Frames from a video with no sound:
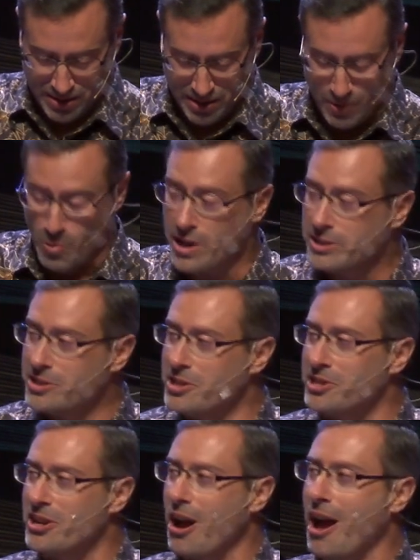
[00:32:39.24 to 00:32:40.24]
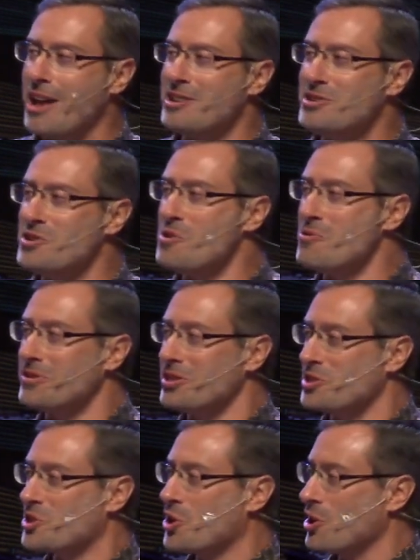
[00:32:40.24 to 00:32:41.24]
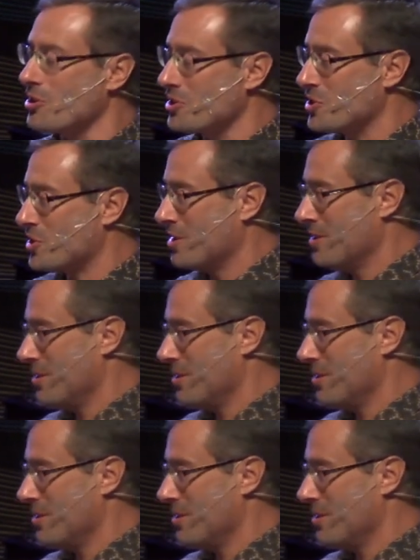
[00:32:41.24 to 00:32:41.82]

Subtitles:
What could God do with a church